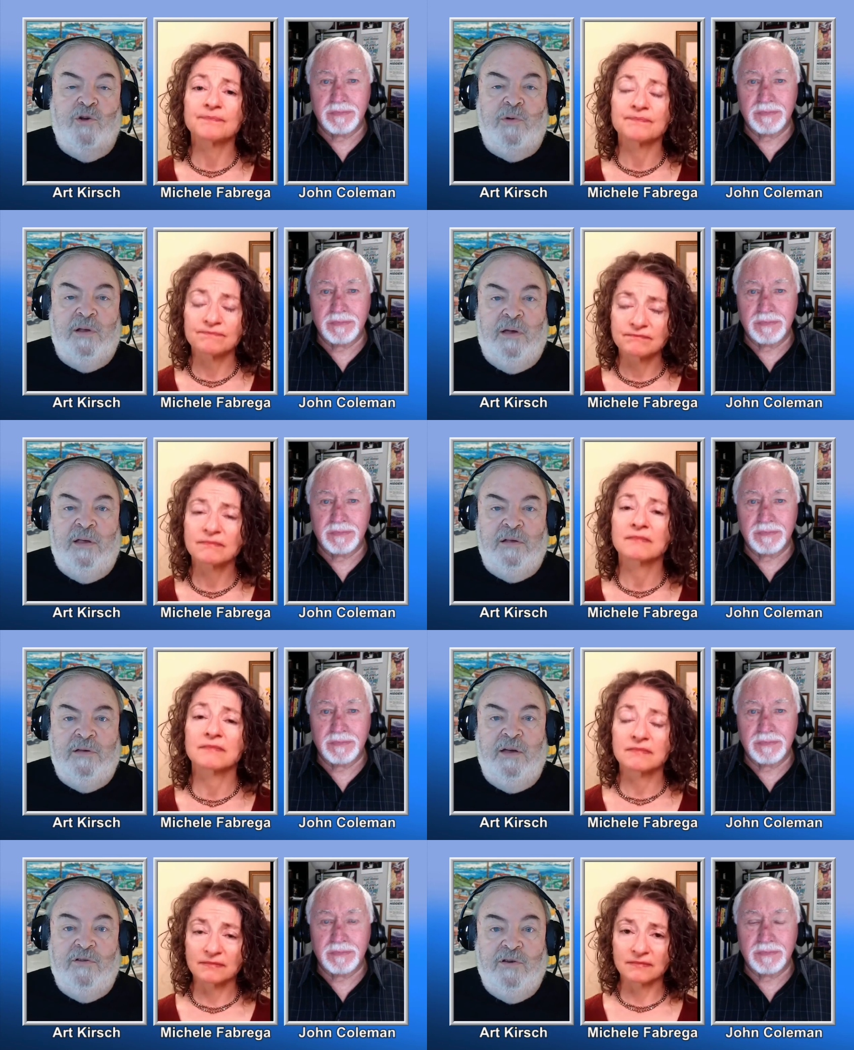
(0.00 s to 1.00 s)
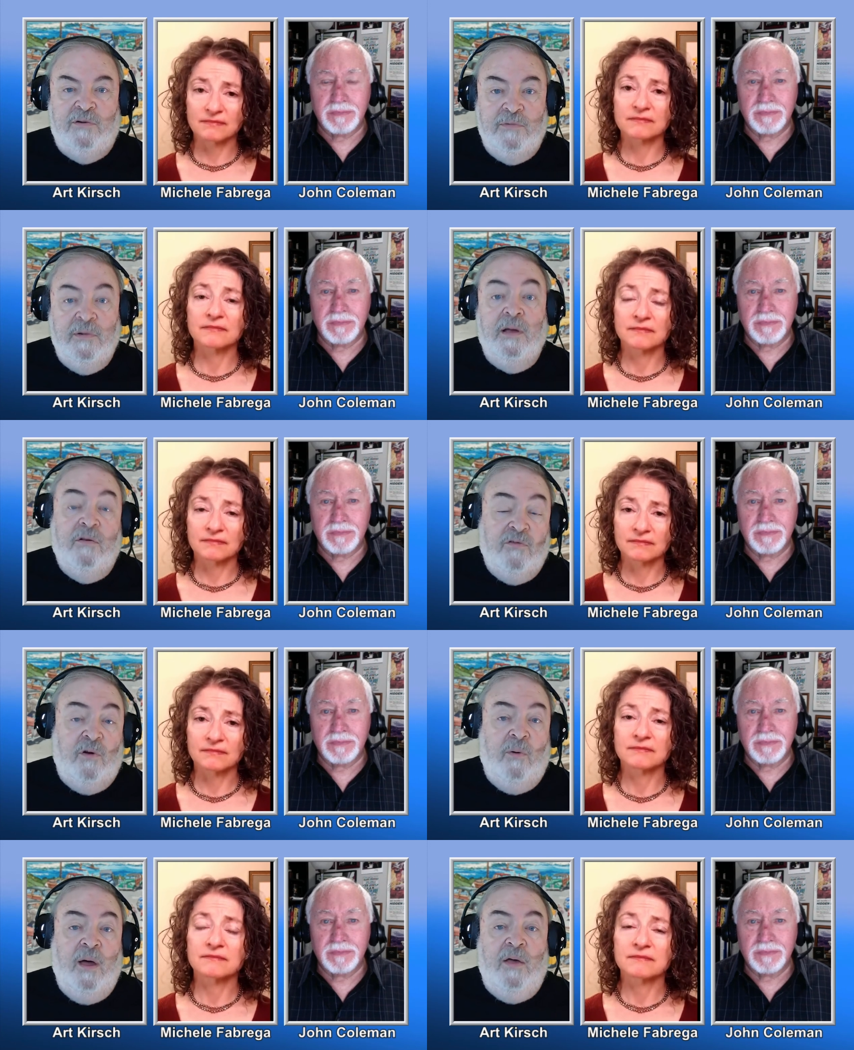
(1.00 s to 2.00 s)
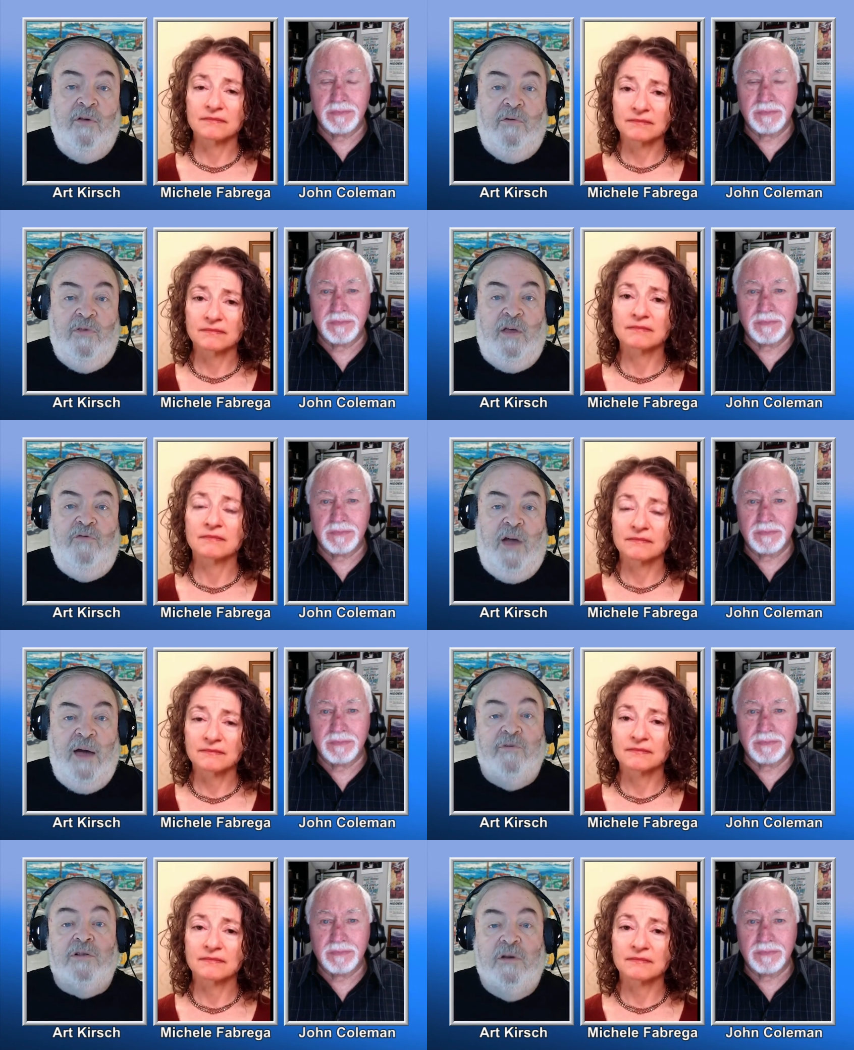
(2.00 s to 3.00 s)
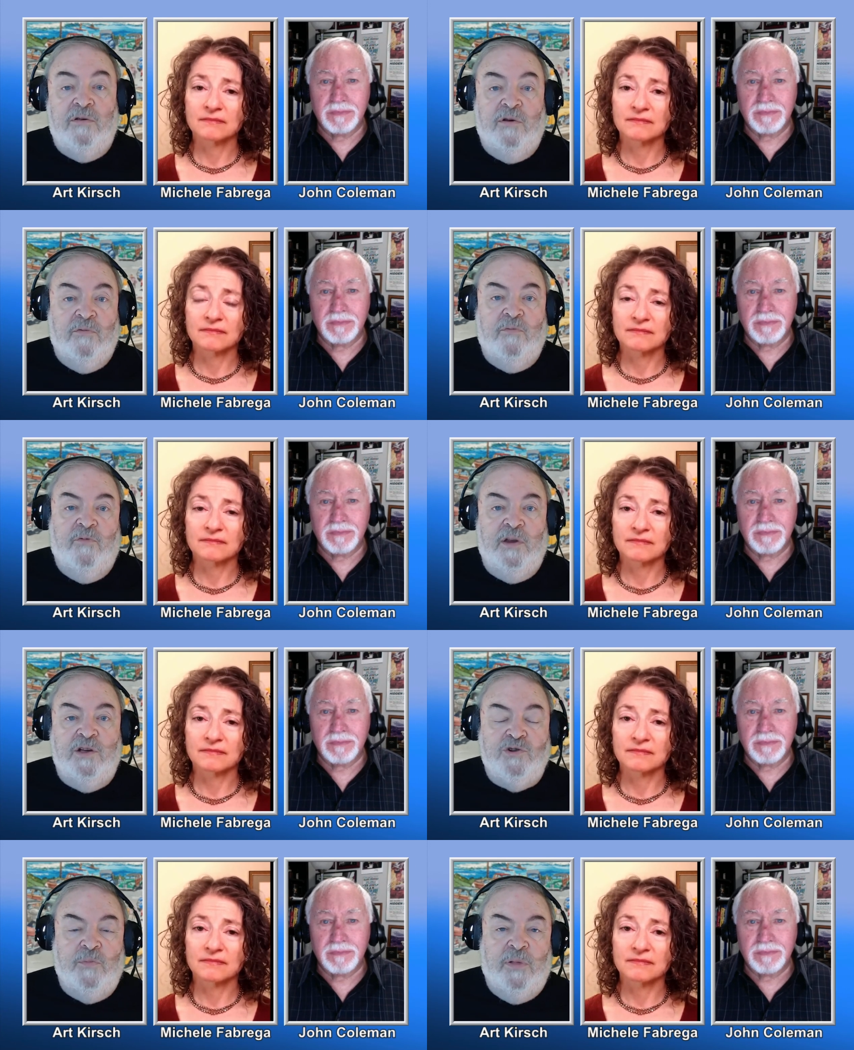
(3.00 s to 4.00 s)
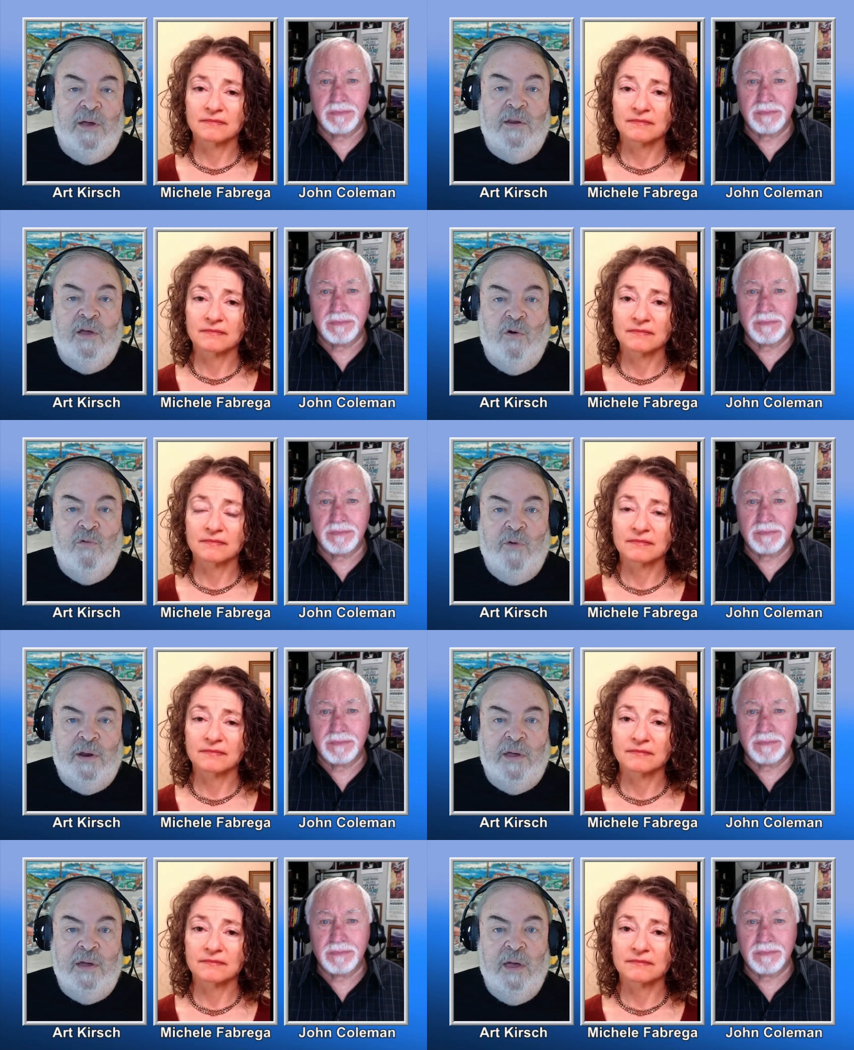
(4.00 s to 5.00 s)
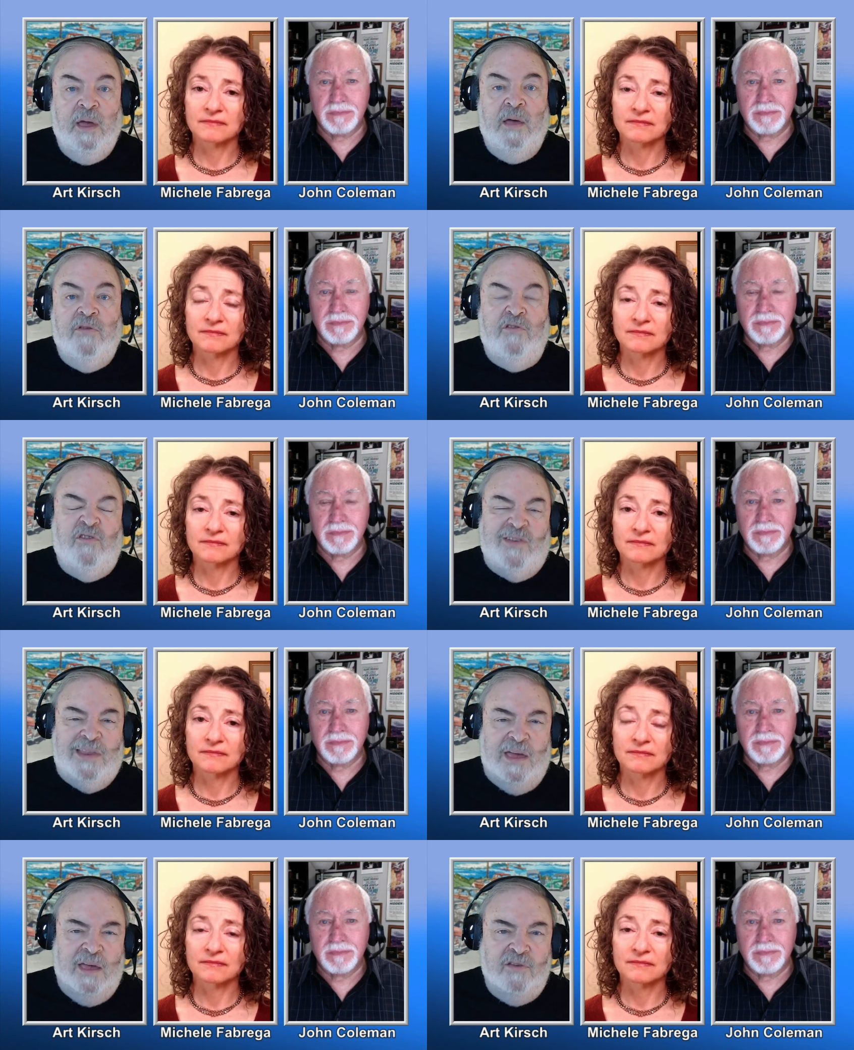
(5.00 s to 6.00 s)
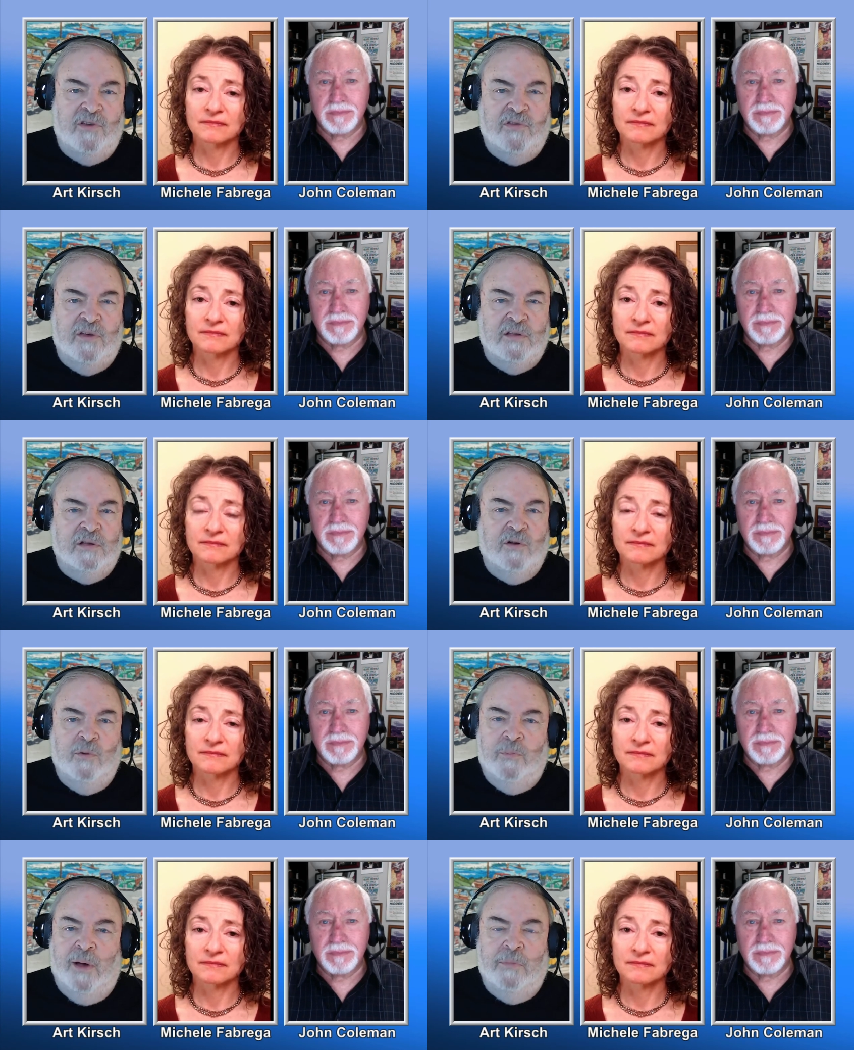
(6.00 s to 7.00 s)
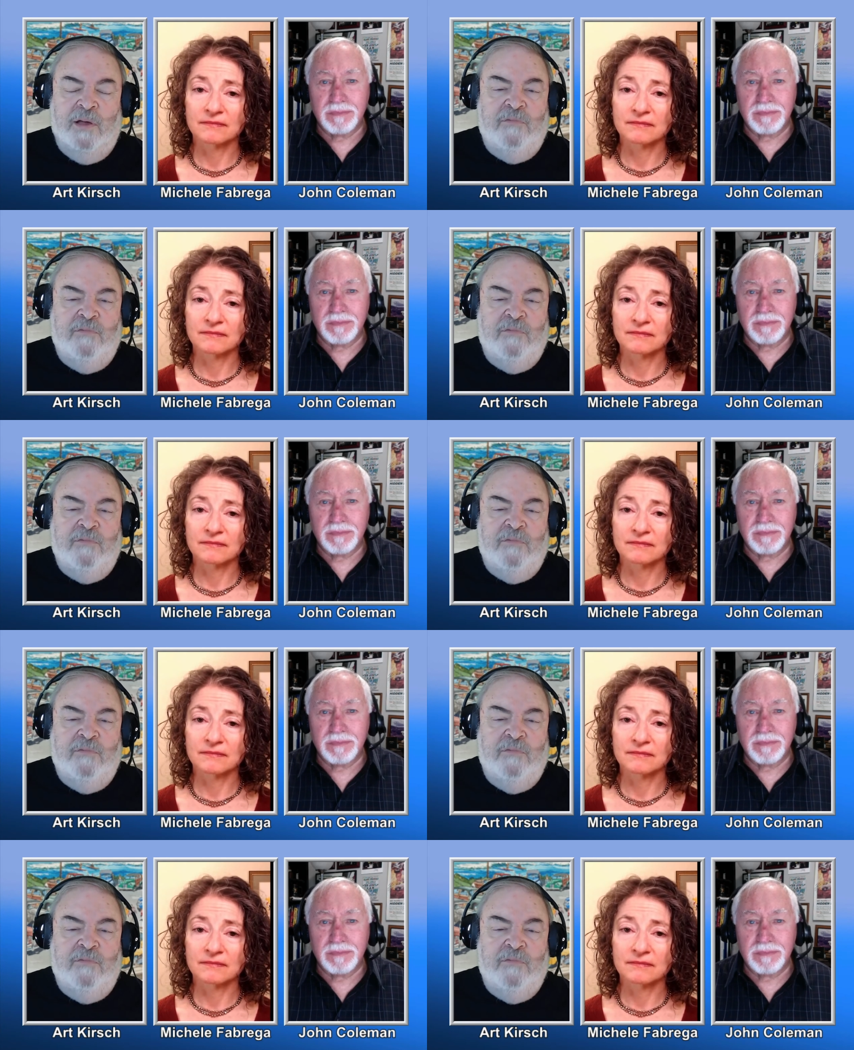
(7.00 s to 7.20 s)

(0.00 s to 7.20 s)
Speaker 1: do it in a day or two. So there, if you haven't done your financial planning already, this is an easy thing to do, probably